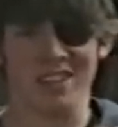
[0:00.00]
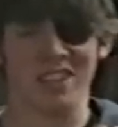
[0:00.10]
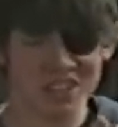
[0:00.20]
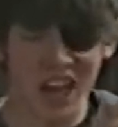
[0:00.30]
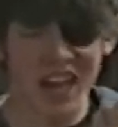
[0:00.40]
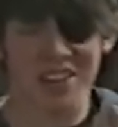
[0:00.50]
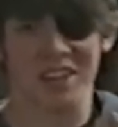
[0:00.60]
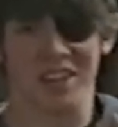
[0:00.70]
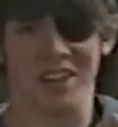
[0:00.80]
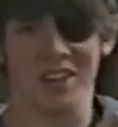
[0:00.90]
the
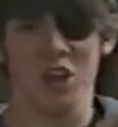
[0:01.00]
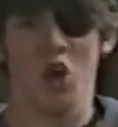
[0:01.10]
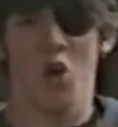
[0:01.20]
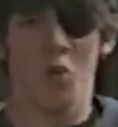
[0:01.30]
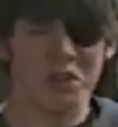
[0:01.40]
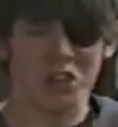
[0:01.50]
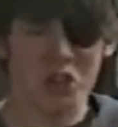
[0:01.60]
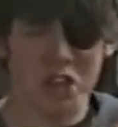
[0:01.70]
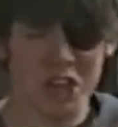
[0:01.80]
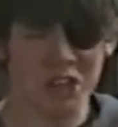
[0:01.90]
janitor. What are you
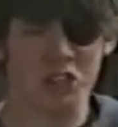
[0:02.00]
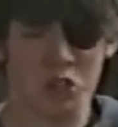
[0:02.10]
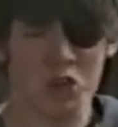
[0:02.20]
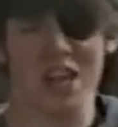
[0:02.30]
kids doing